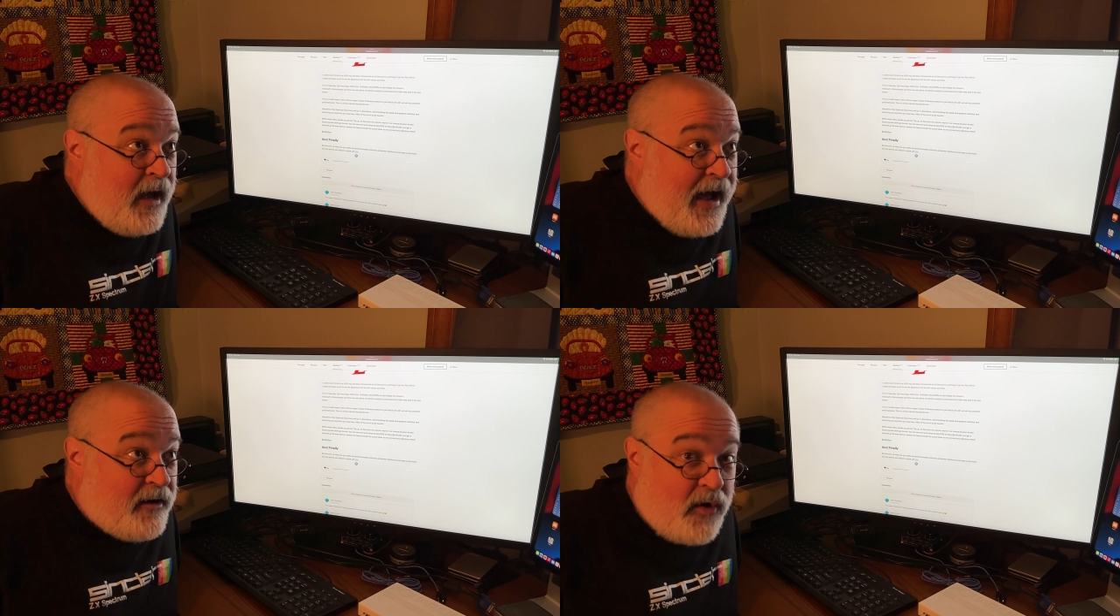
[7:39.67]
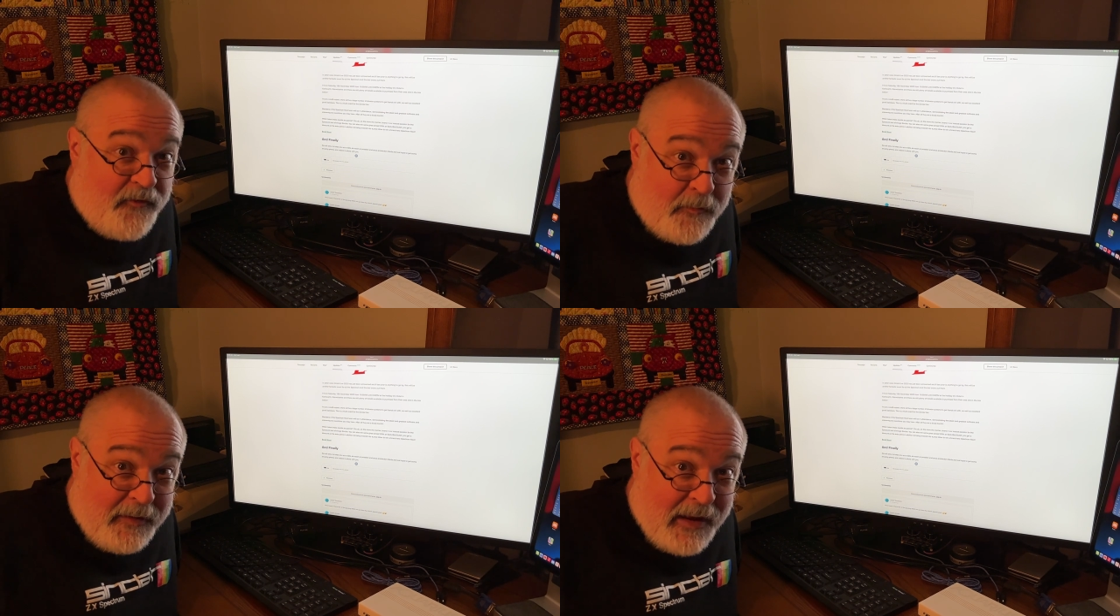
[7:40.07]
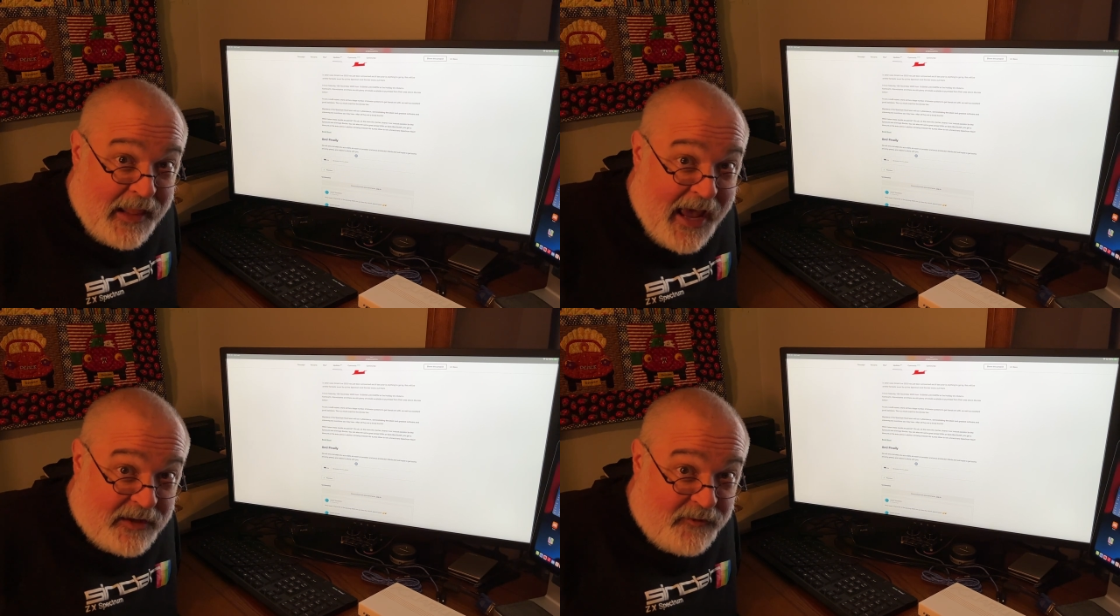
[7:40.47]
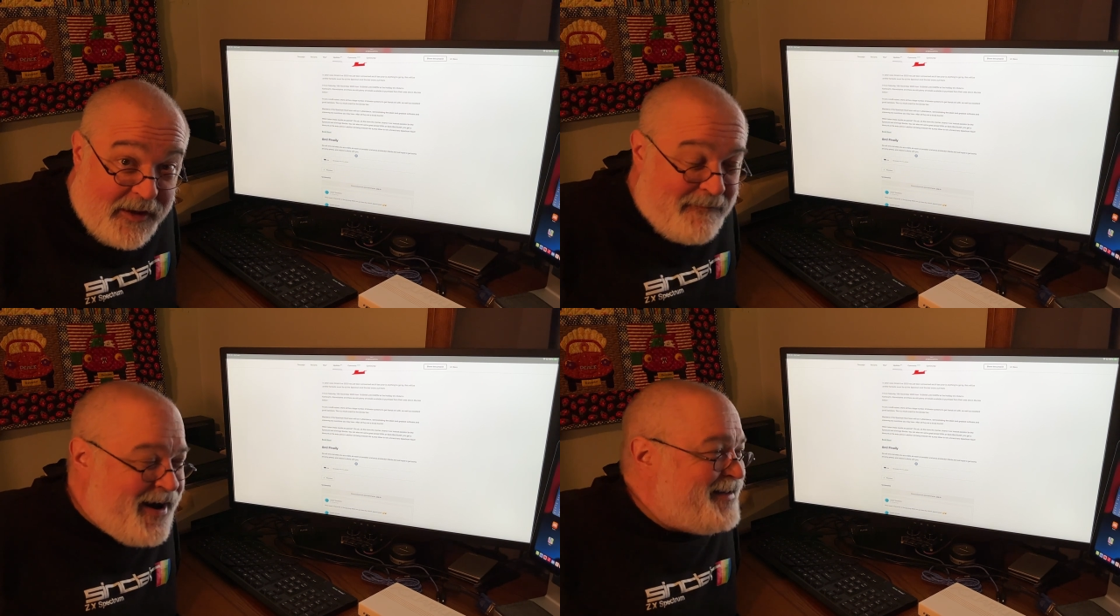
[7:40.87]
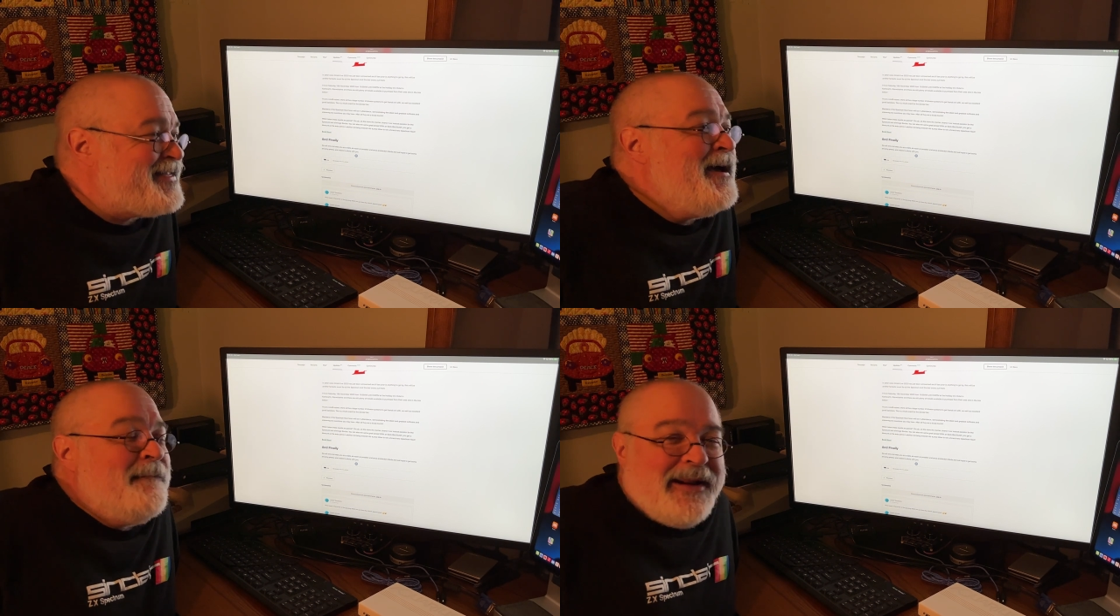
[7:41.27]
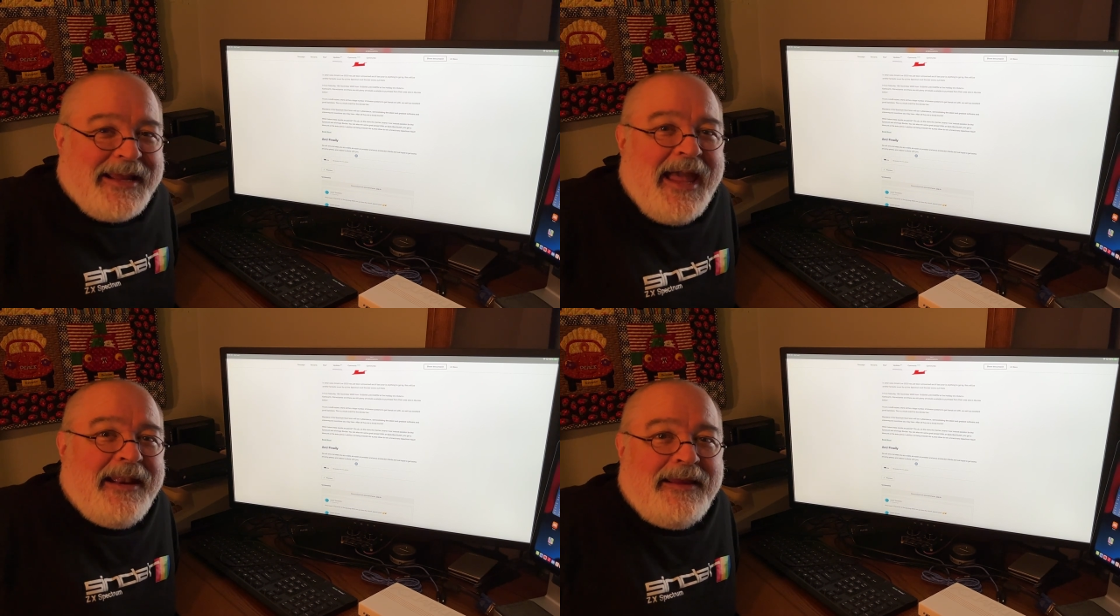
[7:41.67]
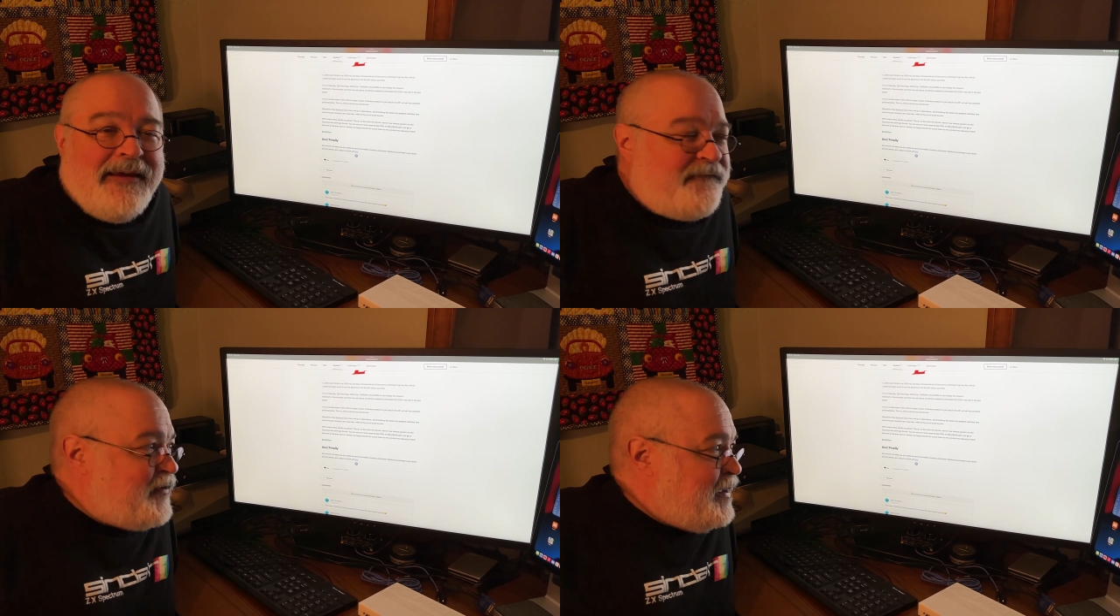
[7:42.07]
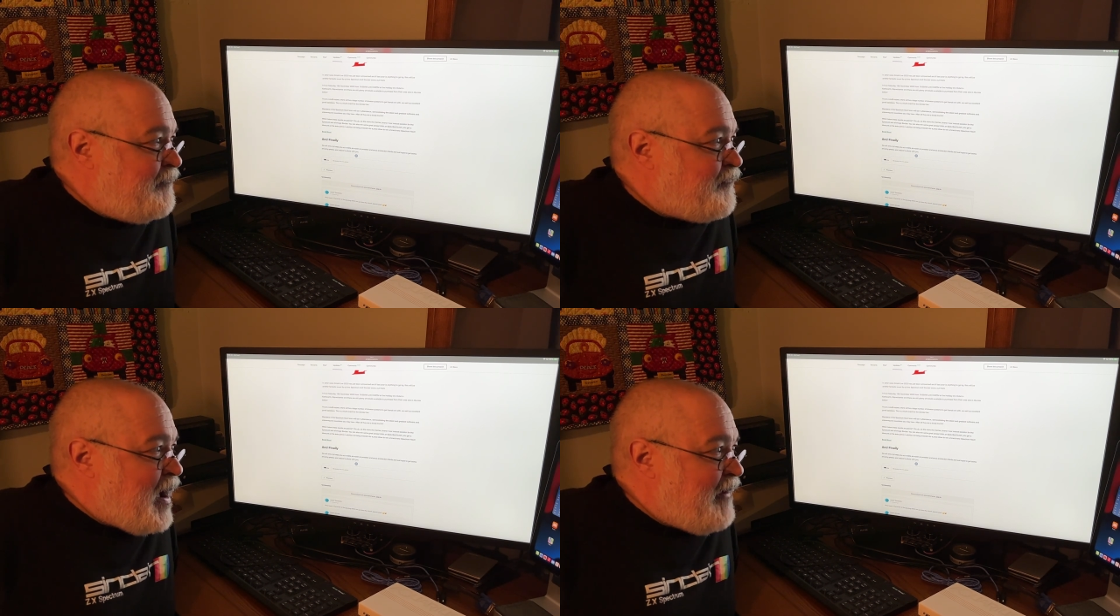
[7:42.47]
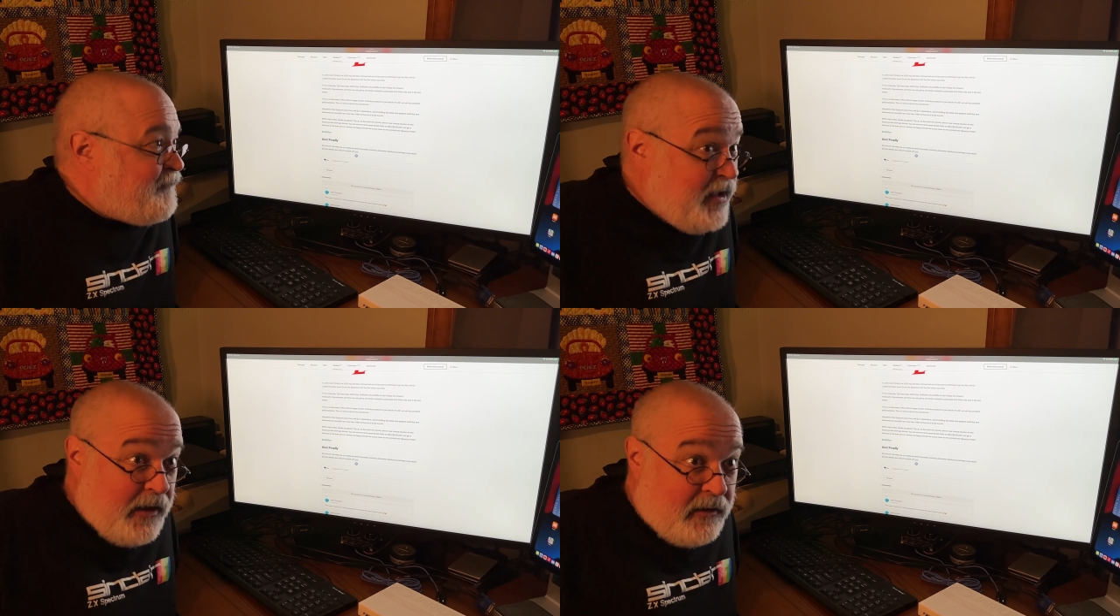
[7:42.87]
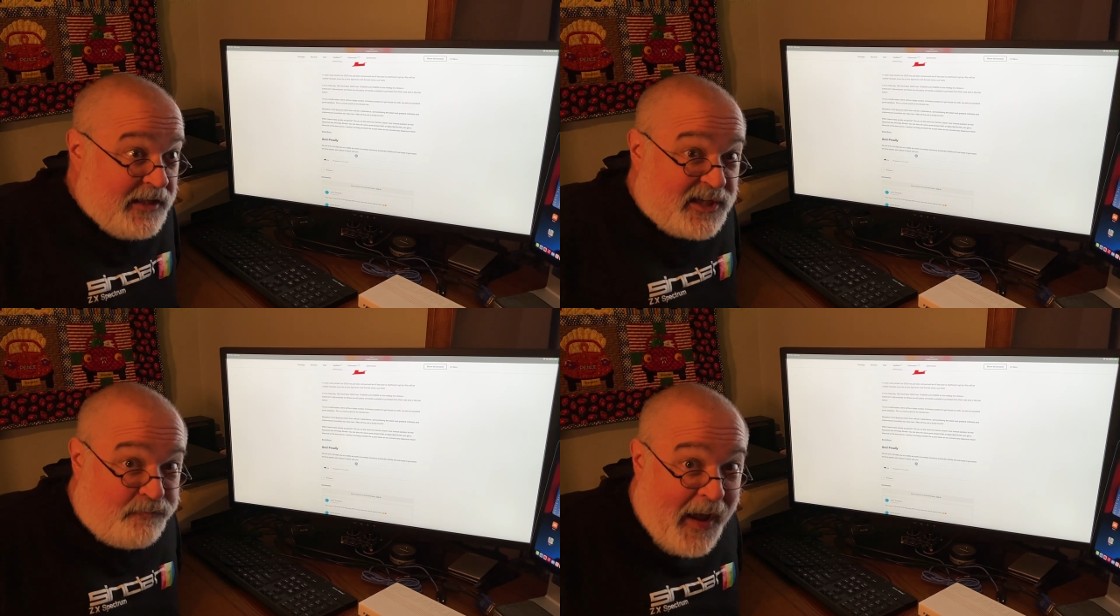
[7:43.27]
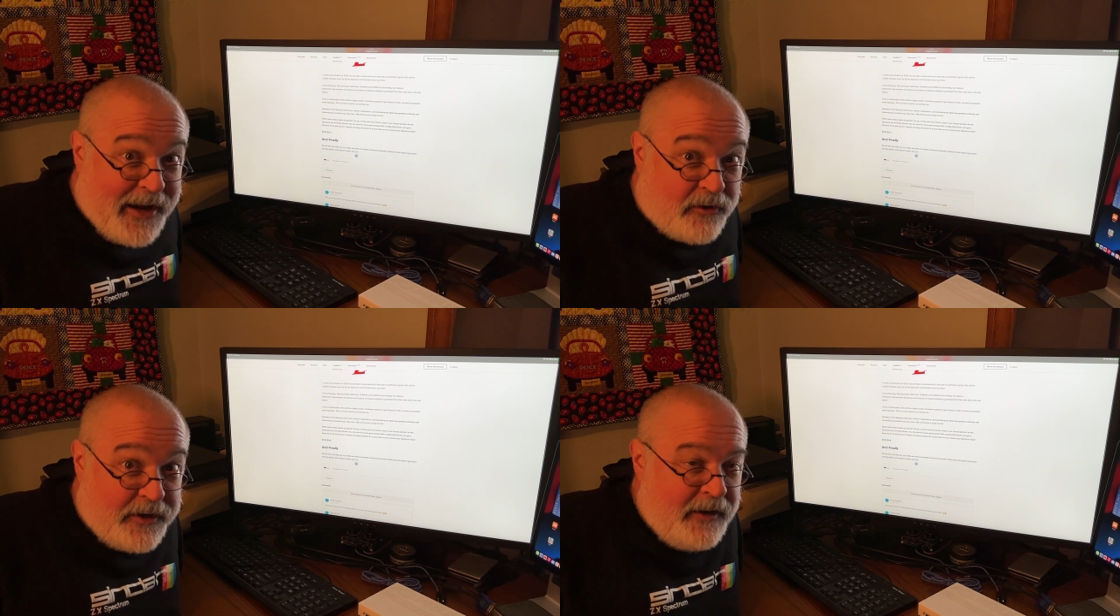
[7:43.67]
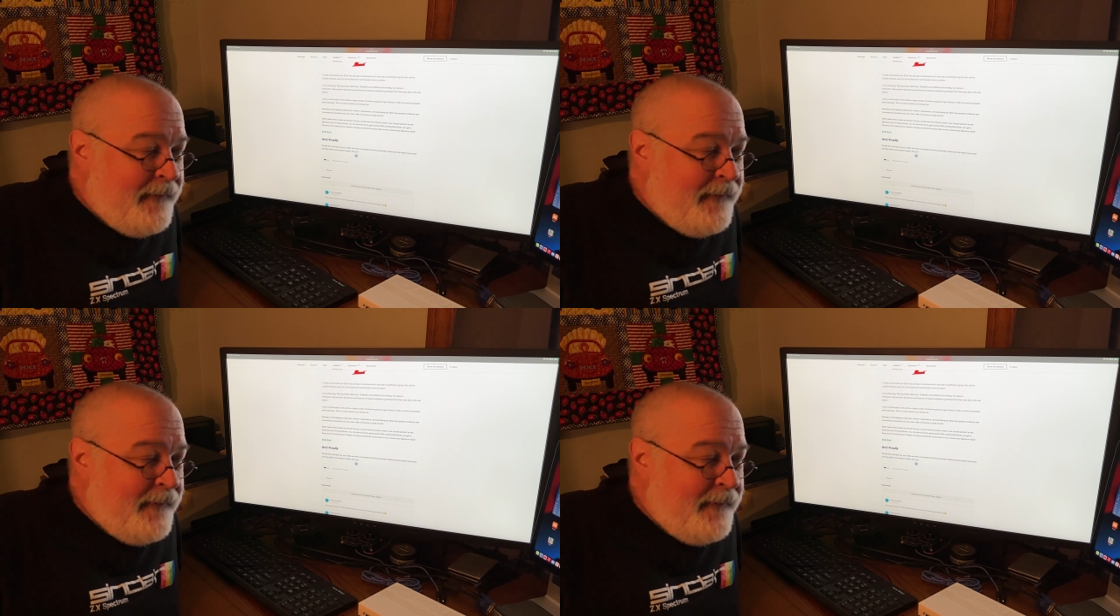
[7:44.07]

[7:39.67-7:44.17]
I don't know if it'll be my last for the month, but again, if I feel inspired,